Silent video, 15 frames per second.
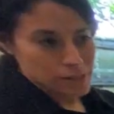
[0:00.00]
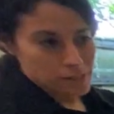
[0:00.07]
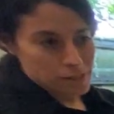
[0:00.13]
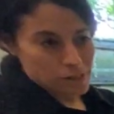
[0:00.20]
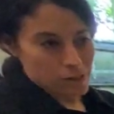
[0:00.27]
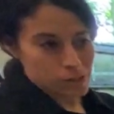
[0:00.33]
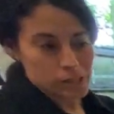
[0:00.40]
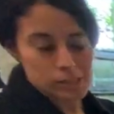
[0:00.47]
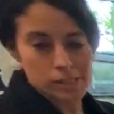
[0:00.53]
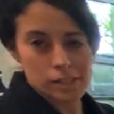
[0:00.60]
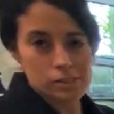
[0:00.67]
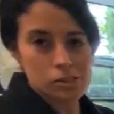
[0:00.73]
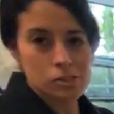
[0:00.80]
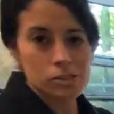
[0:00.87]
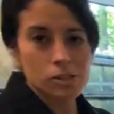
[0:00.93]

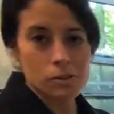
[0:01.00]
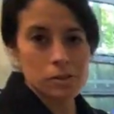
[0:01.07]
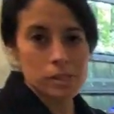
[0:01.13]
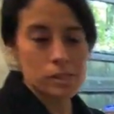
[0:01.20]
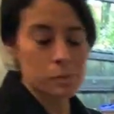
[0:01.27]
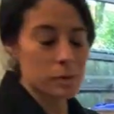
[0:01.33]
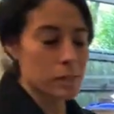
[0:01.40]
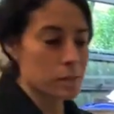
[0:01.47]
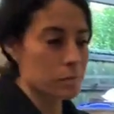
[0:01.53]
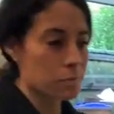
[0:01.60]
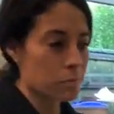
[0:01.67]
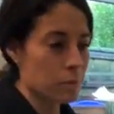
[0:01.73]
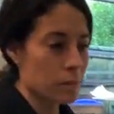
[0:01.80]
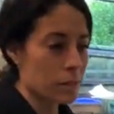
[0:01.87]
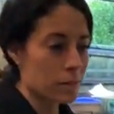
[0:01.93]
Architecture has always been
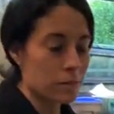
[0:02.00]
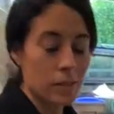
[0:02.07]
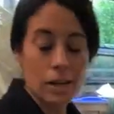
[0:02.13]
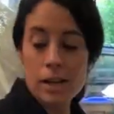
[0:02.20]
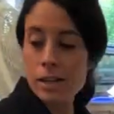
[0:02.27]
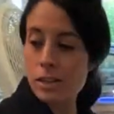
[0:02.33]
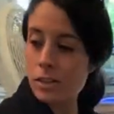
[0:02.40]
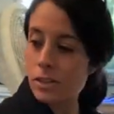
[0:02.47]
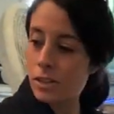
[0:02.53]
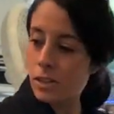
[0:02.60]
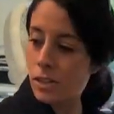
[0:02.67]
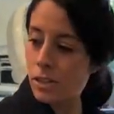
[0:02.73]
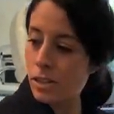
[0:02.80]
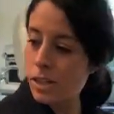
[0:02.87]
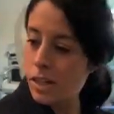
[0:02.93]
my
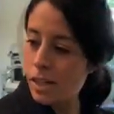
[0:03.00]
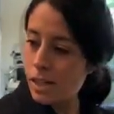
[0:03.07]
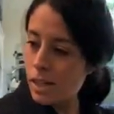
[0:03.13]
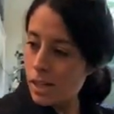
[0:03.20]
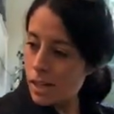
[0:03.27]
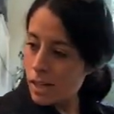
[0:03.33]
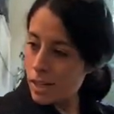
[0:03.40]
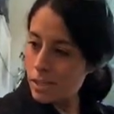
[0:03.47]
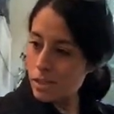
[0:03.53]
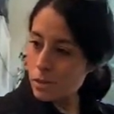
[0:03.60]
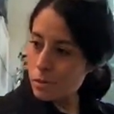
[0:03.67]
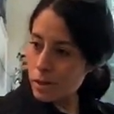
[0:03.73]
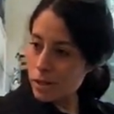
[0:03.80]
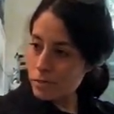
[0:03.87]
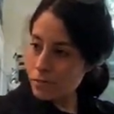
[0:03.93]
vernacular. It's a
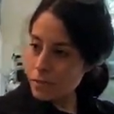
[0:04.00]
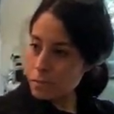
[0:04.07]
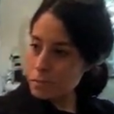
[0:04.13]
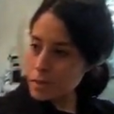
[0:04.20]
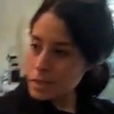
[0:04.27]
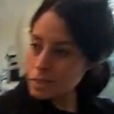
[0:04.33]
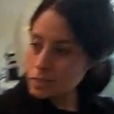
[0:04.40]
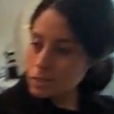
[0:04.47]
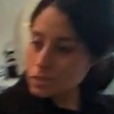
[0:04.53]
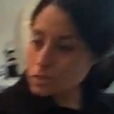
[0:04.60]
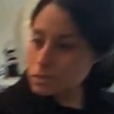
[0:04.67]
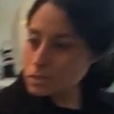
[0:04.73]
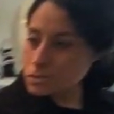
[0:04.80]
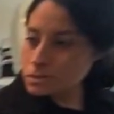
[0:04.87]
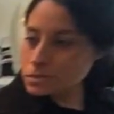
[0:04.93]
way for me
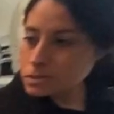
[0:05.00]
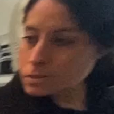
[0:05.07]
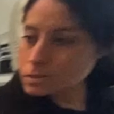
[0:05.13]
to